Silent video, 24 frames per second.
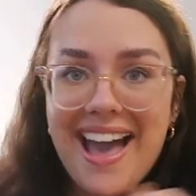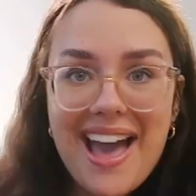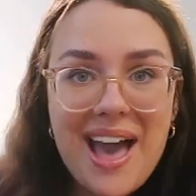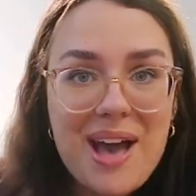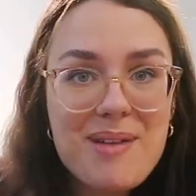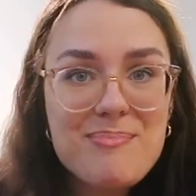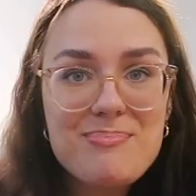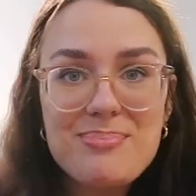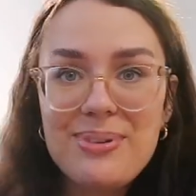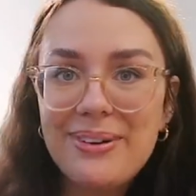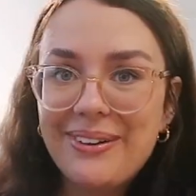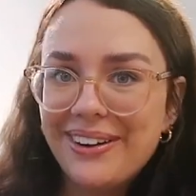
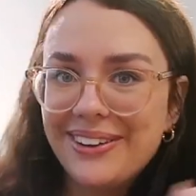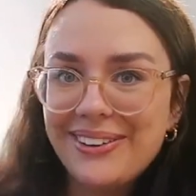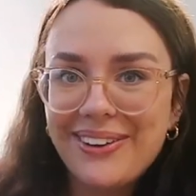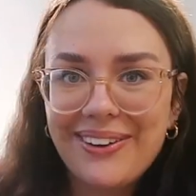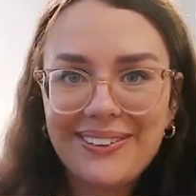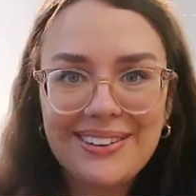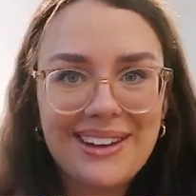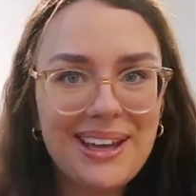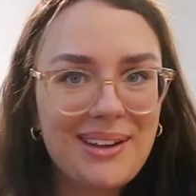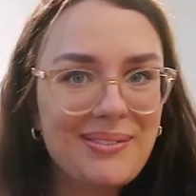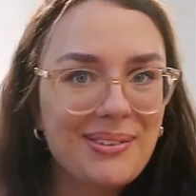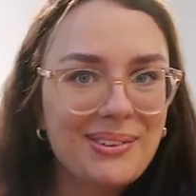and put on
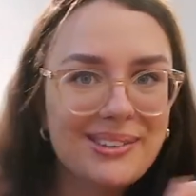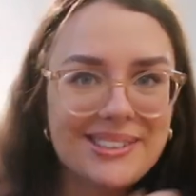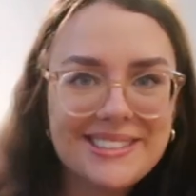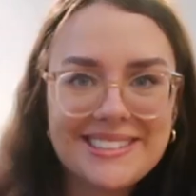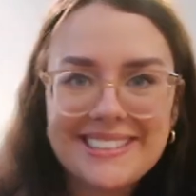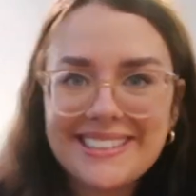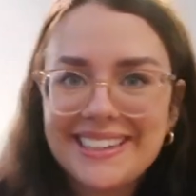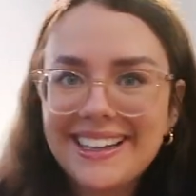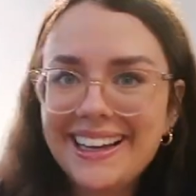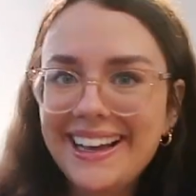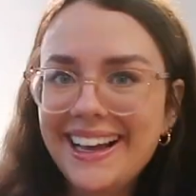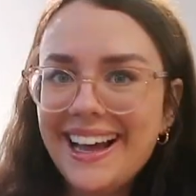your
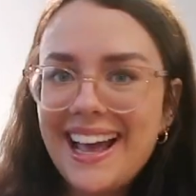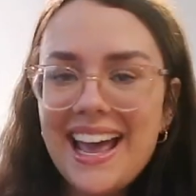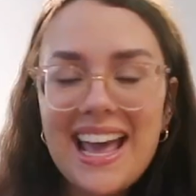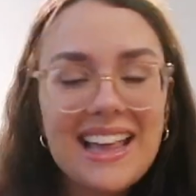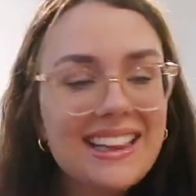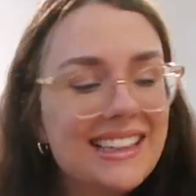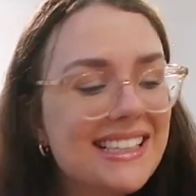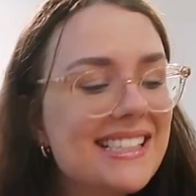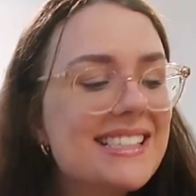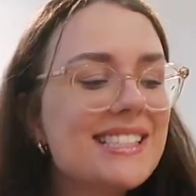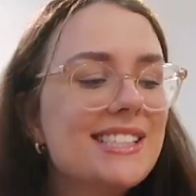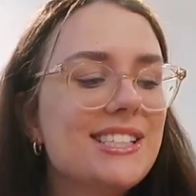labels
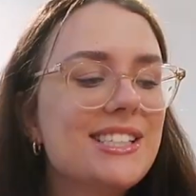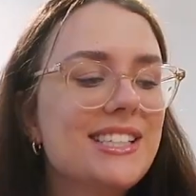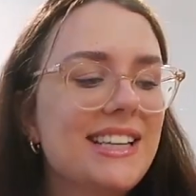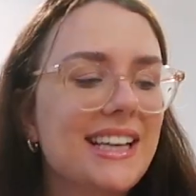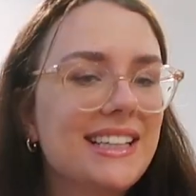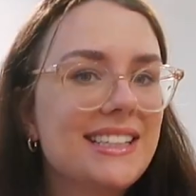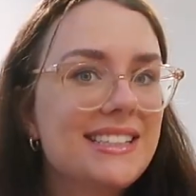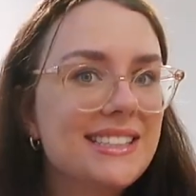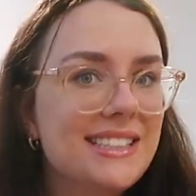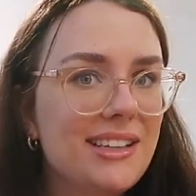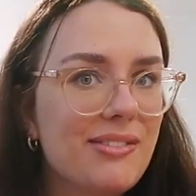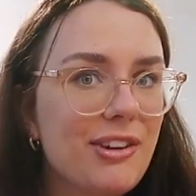and listen to
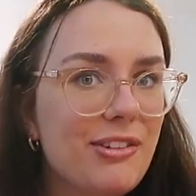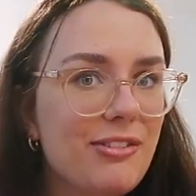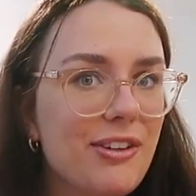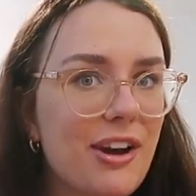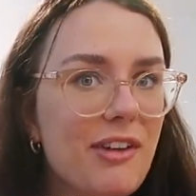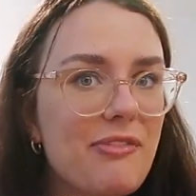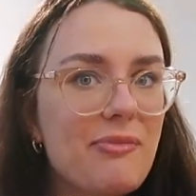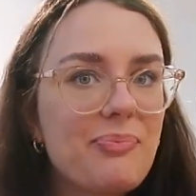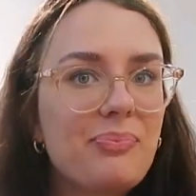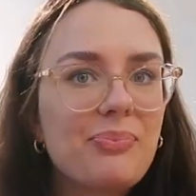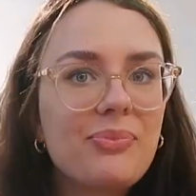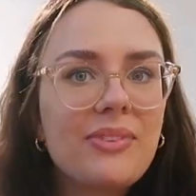
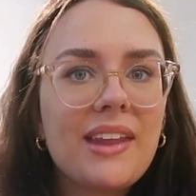1975.